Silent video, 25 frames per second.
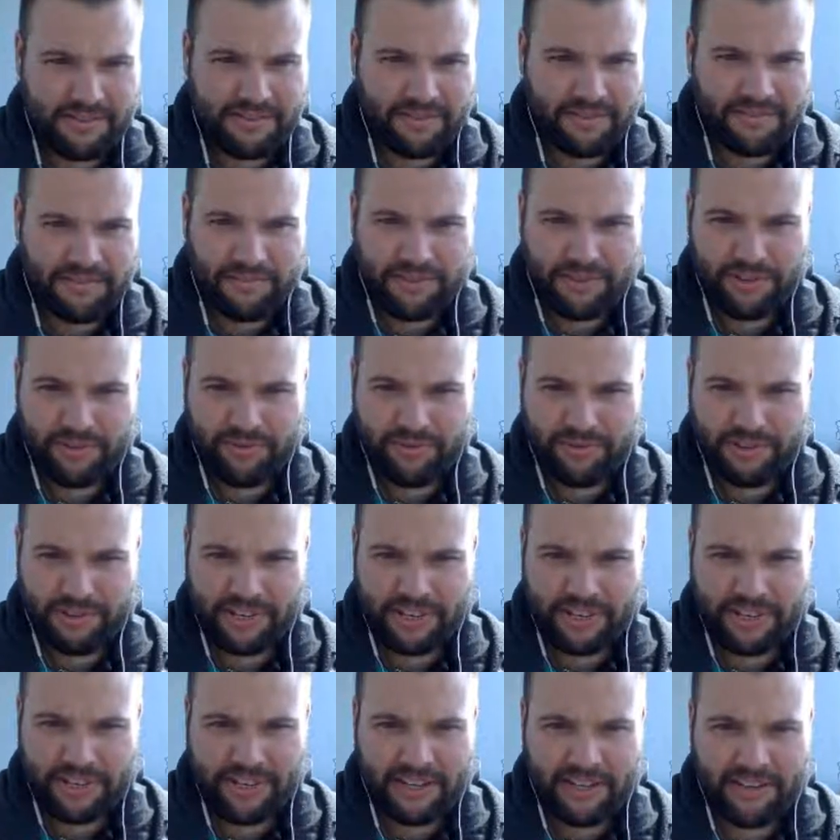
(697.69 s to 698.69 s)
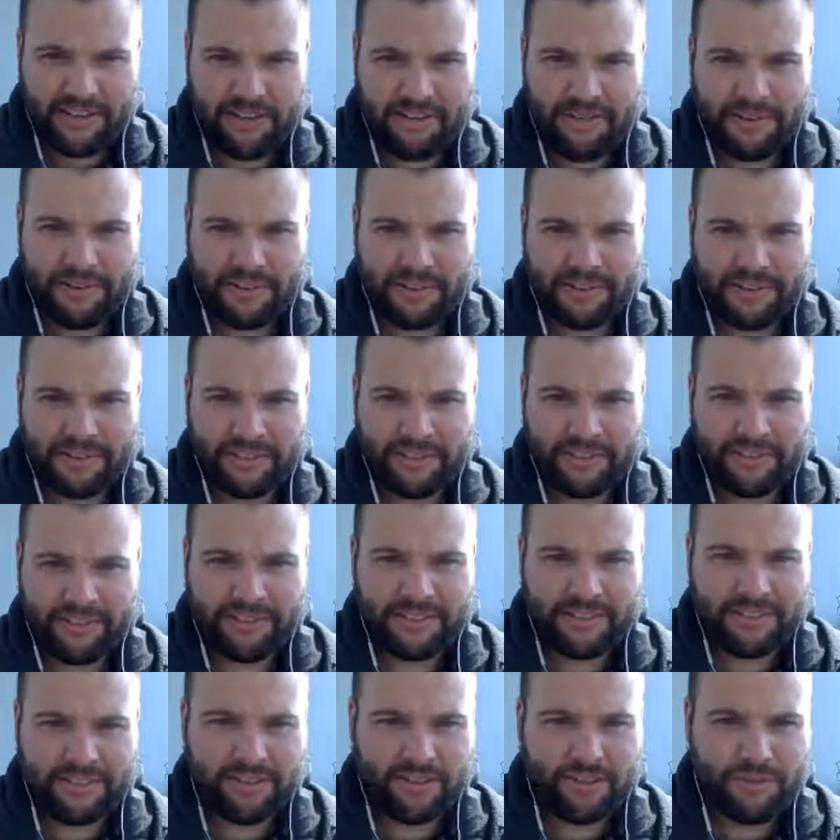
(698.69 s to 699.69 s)
328. All right, so this
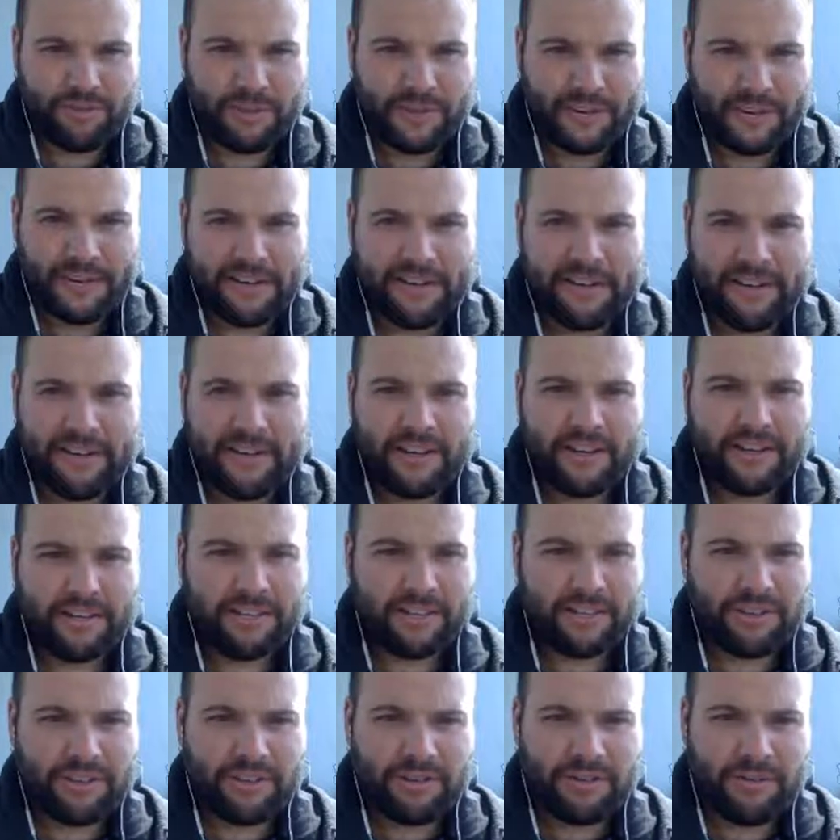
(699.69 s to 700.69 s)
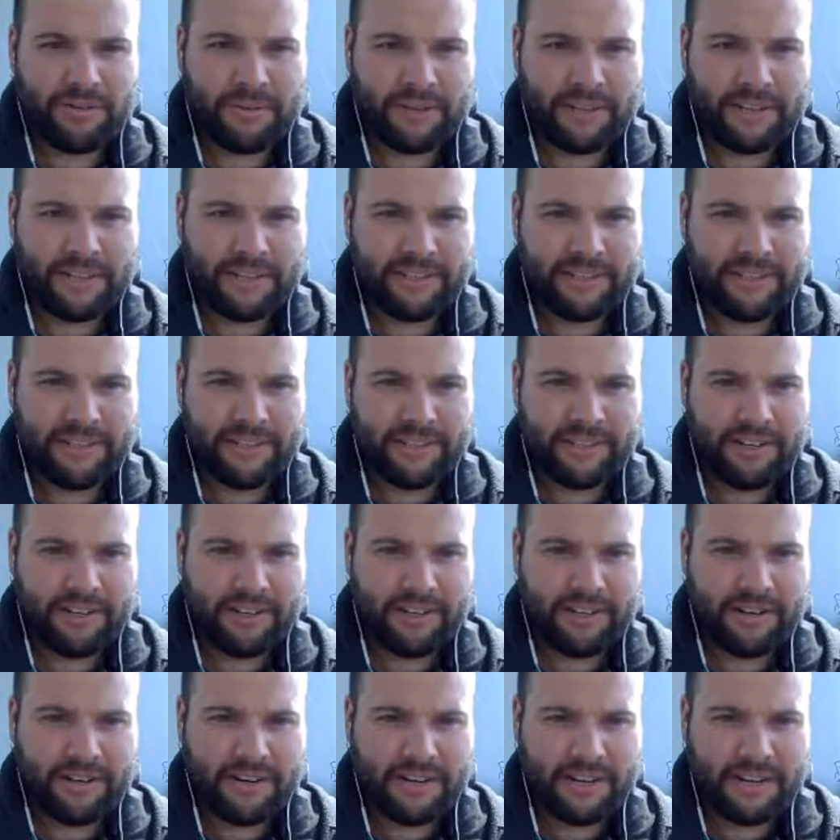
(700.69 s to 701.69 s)
isn't too bad. So I see
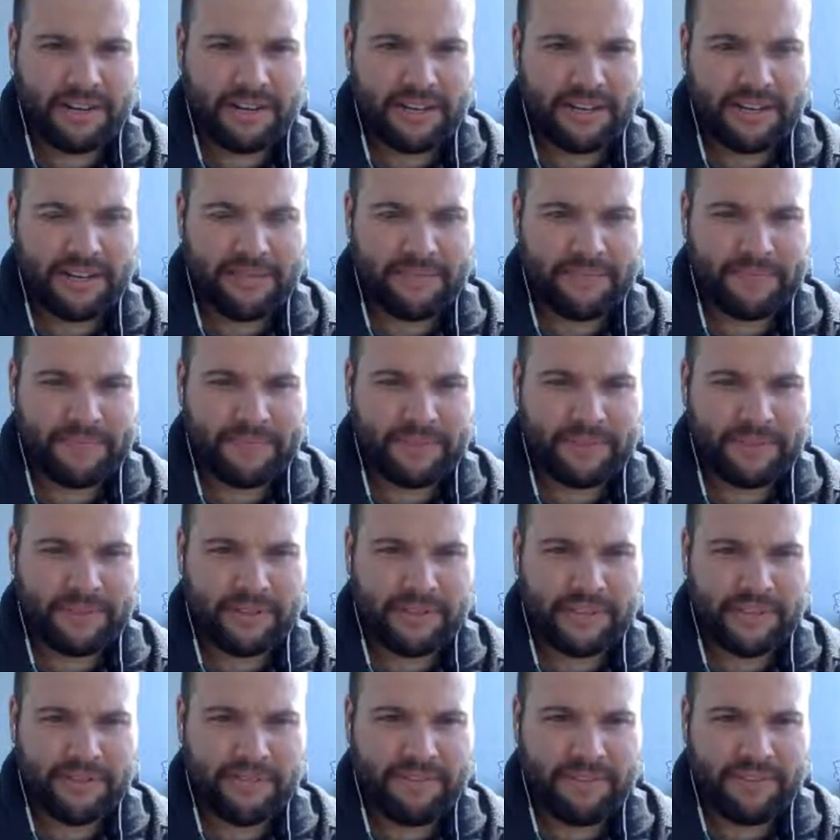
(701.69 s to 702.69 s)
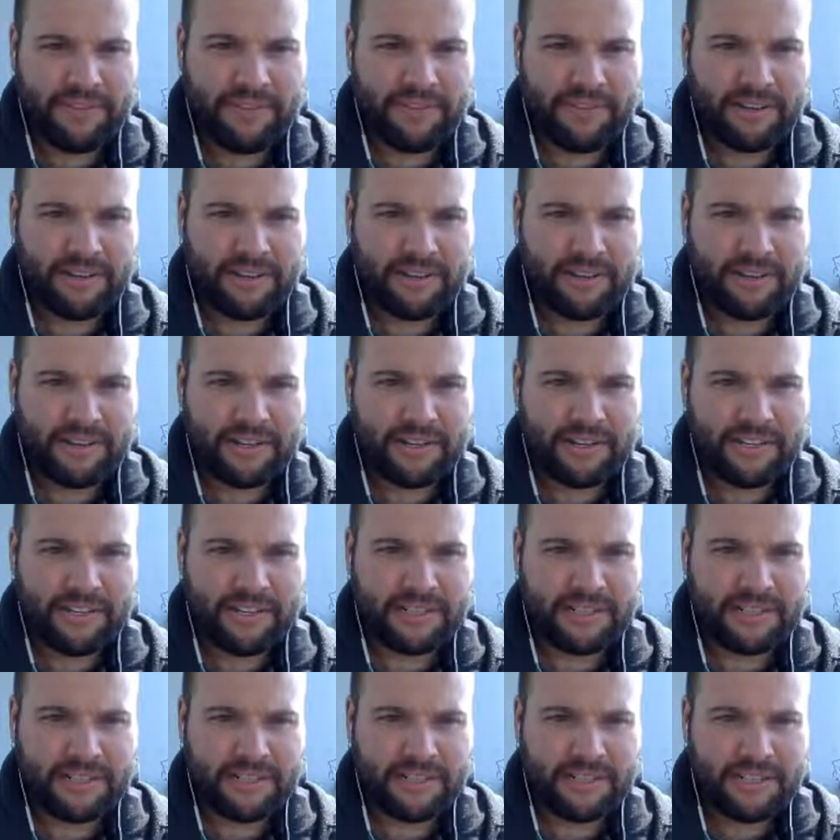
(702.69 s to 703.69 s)
here leaving
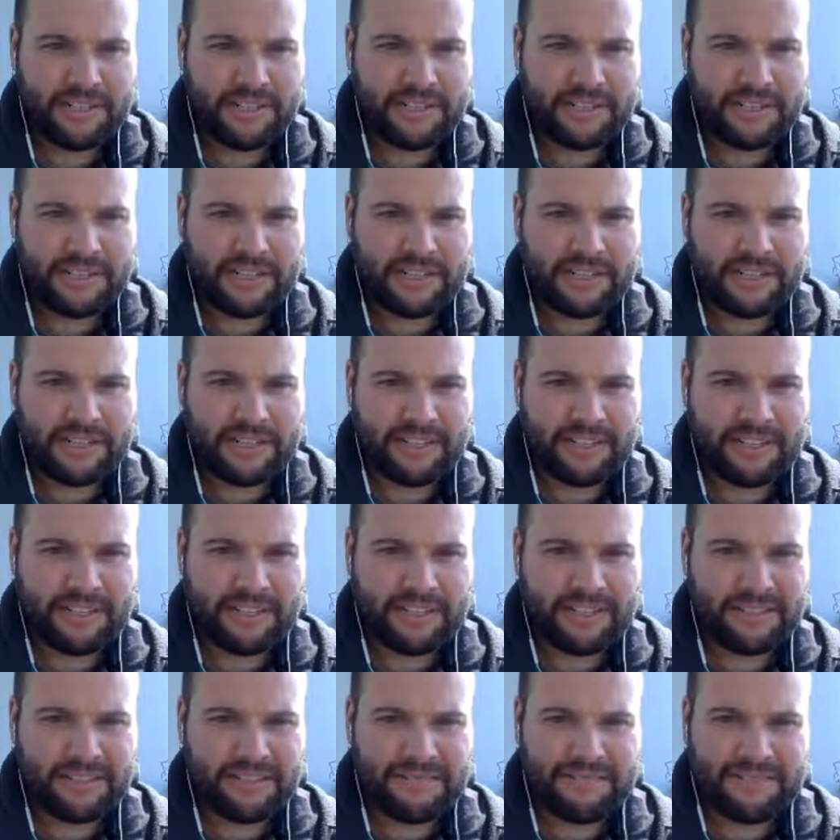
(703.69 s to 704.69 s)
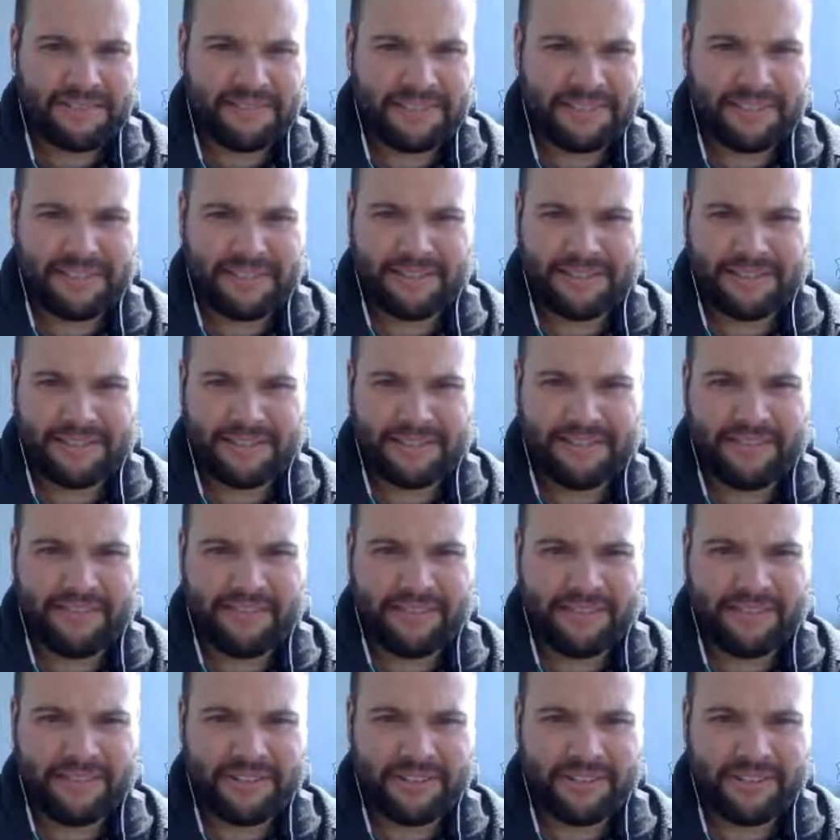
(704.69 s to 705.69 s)
on, let's leave
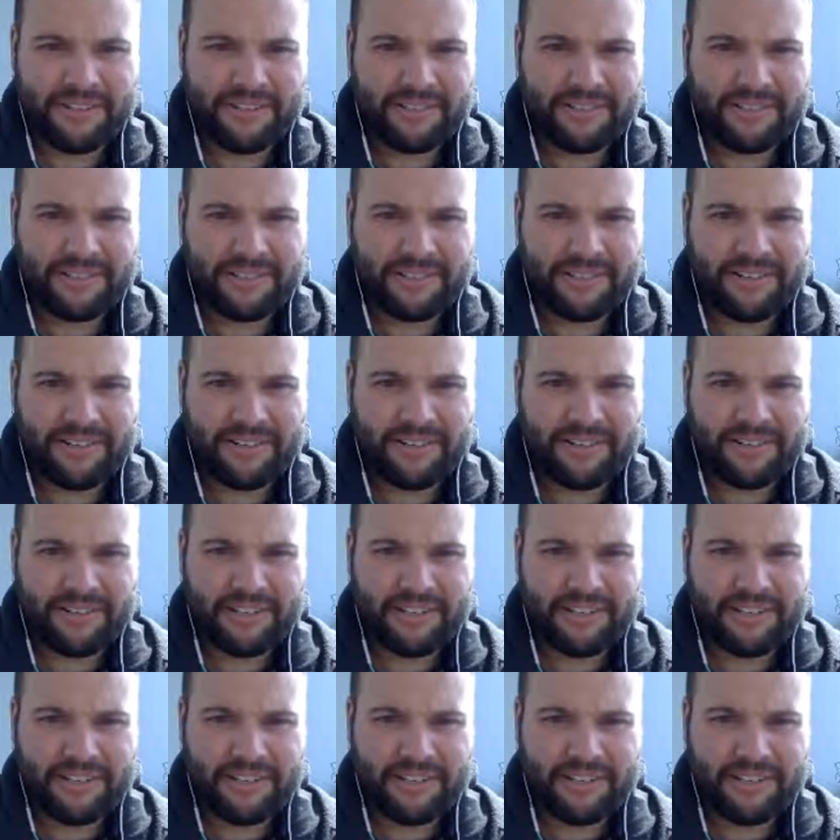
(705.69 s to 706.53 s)
on a Sunday.